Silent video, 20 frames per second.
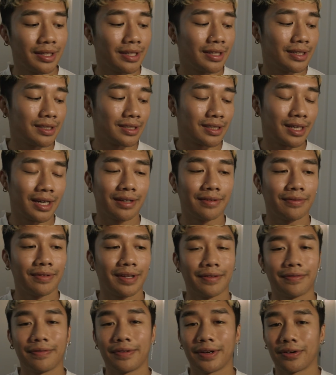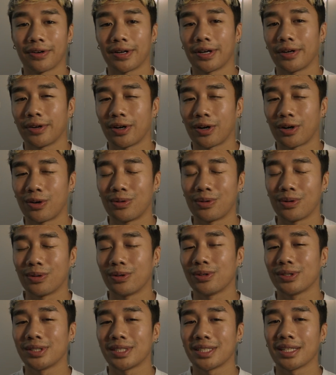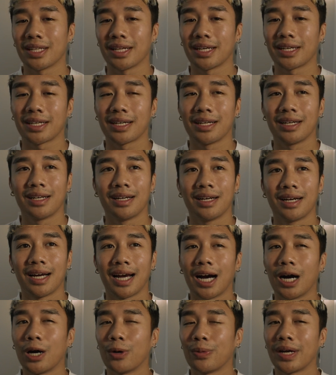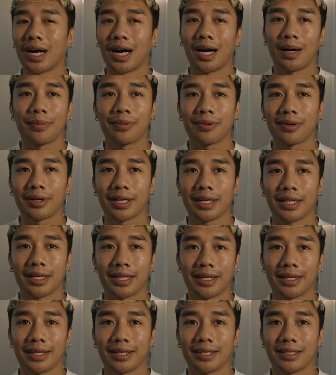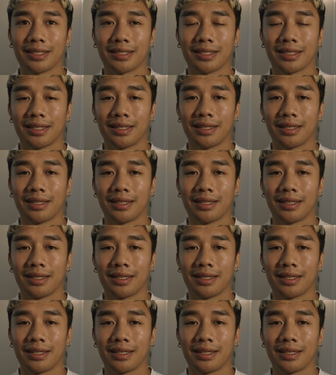and then just kind of like figuring out our roles and like how we operate, and